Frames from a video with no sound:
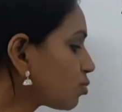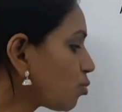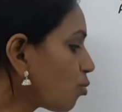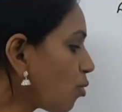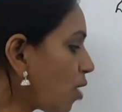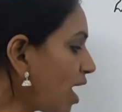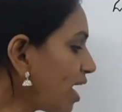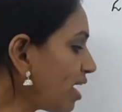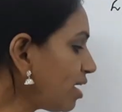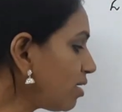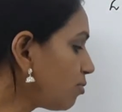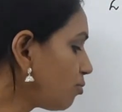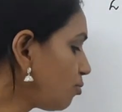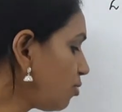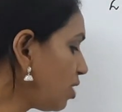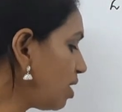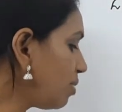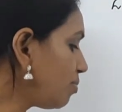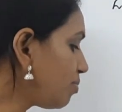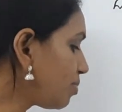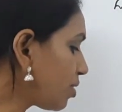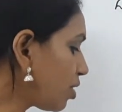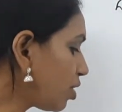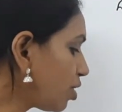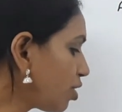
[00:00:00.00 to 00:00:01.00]
1
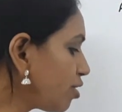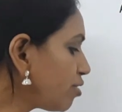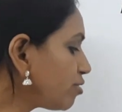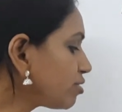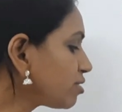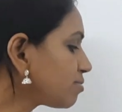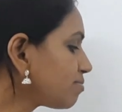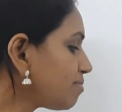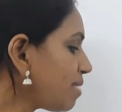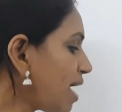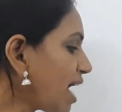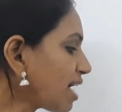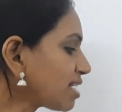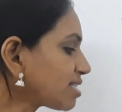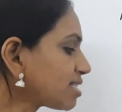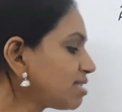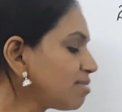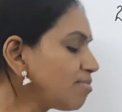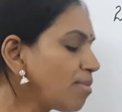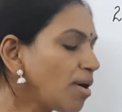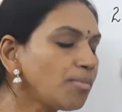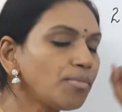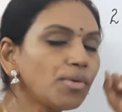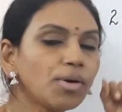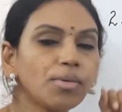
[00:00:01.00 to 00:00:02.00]
will produce
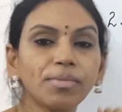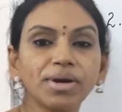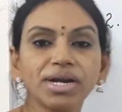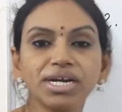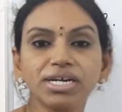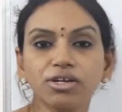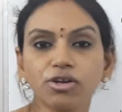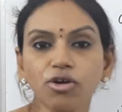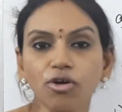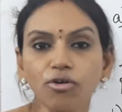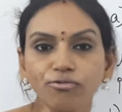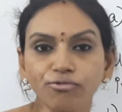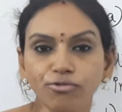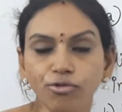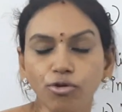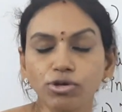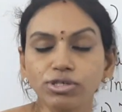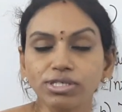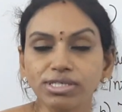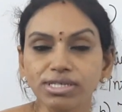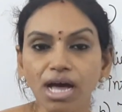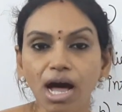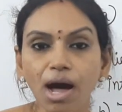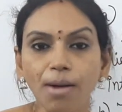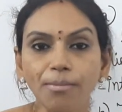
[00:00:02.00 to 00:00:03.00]
maximum moment of
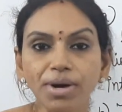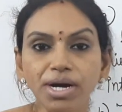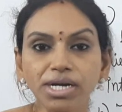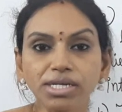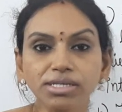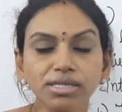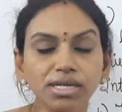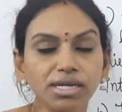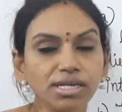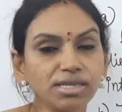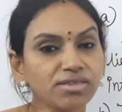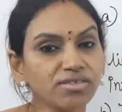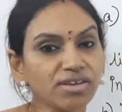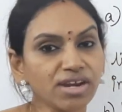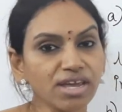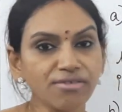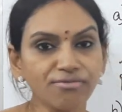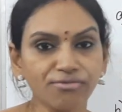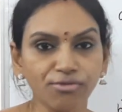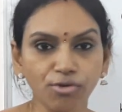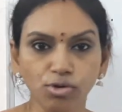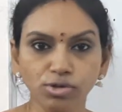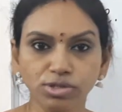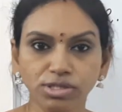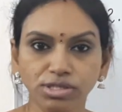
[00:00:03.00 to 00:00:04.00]
force among the 3
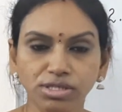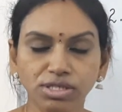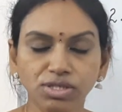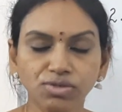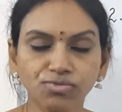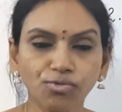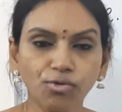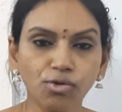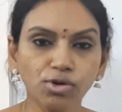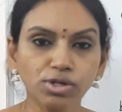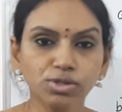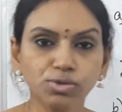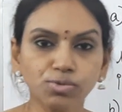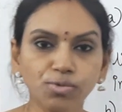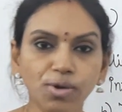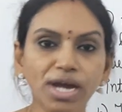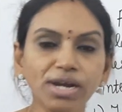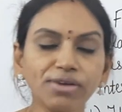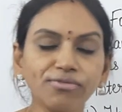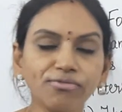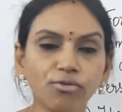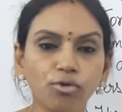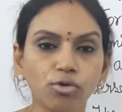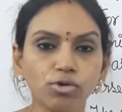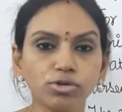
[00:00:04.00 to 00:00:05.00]
forces. Force
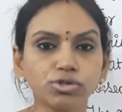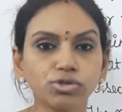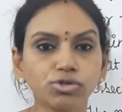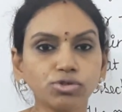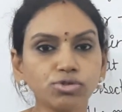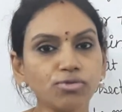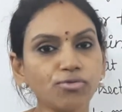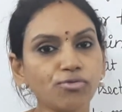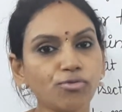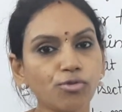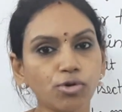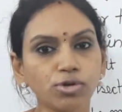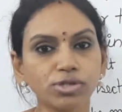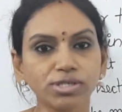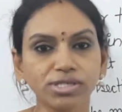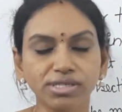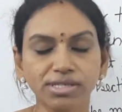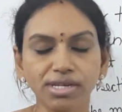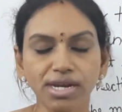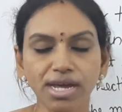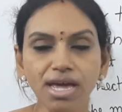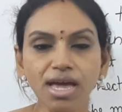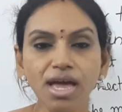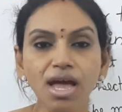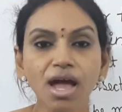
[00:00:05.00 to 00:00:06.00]
1, force 2, force
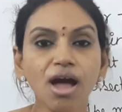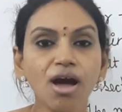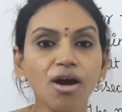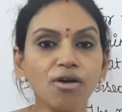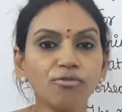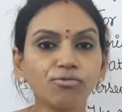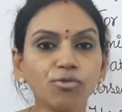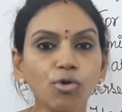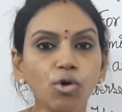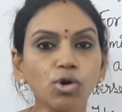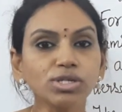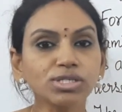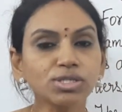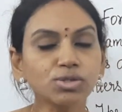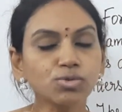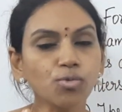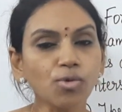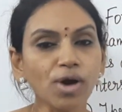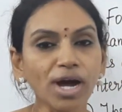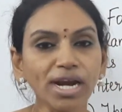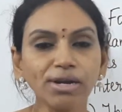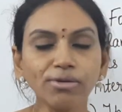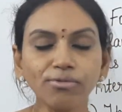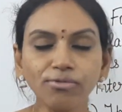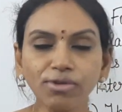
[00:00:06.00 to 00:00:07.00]
3. Force
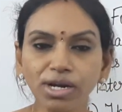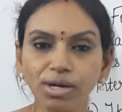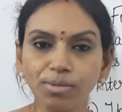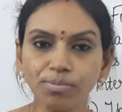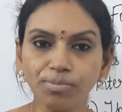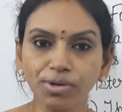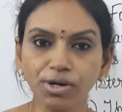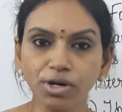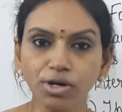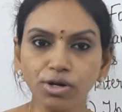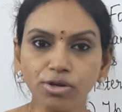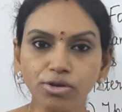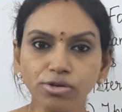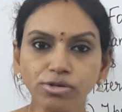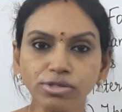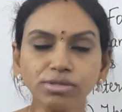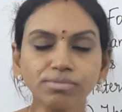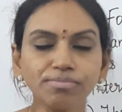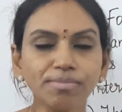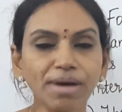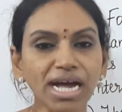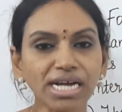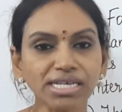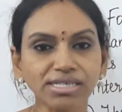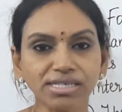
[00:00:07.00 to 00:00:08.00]
1 will produce
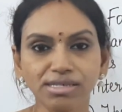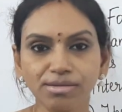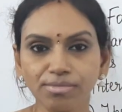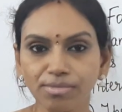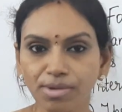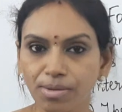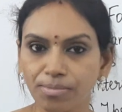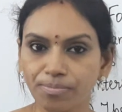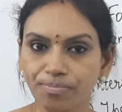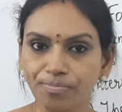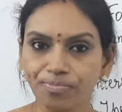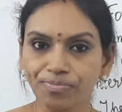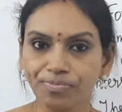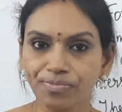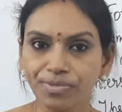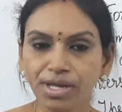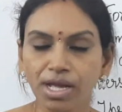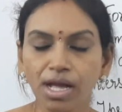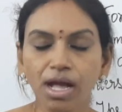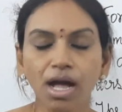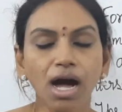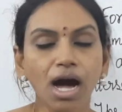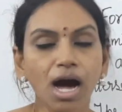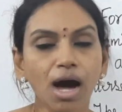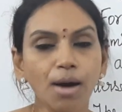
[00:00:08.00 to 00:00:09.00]
maximum
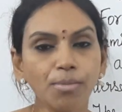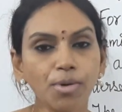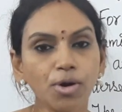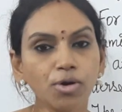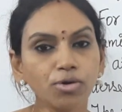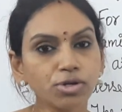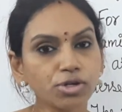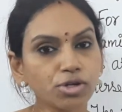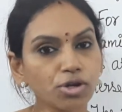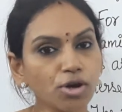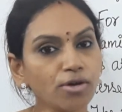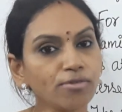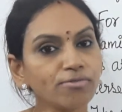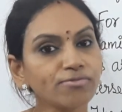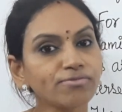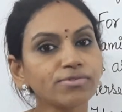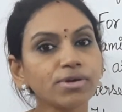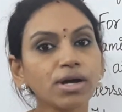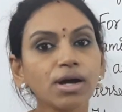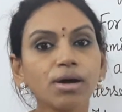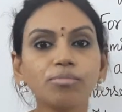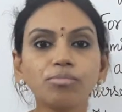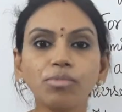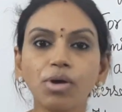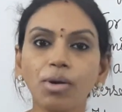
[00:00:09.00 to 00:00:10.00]
amount of
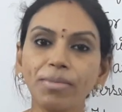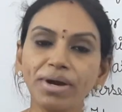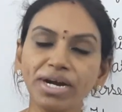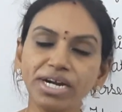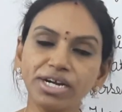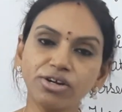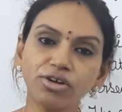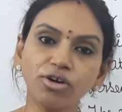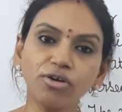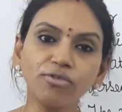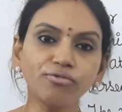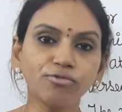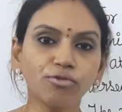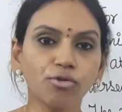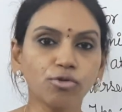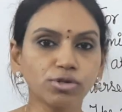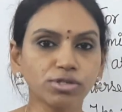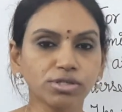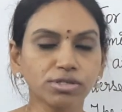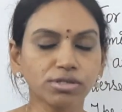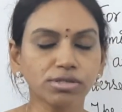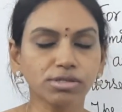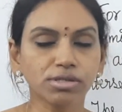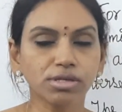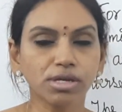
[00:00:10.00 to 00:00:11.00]
moment of
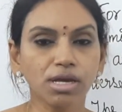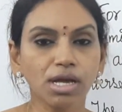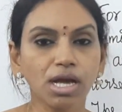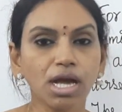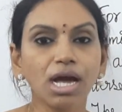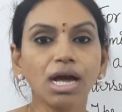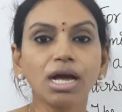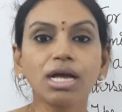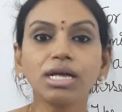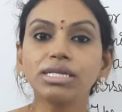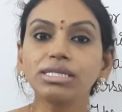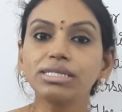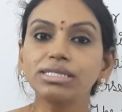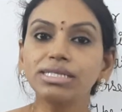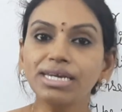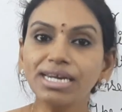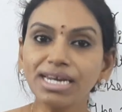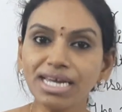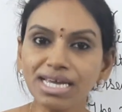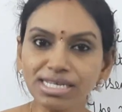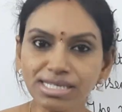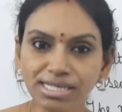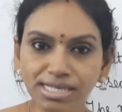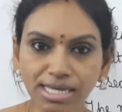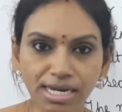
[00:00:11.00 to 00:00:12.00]
force. The
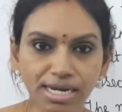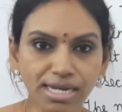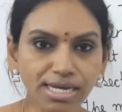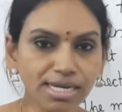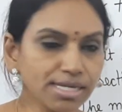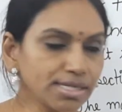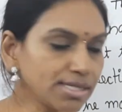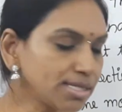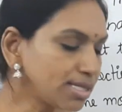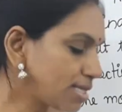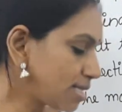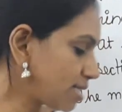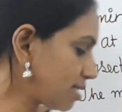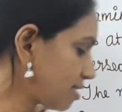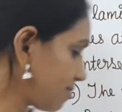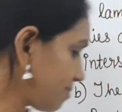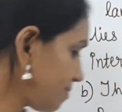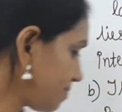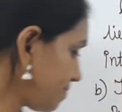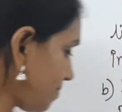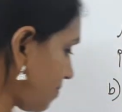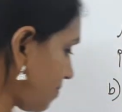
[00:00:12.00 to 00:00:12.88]
reason is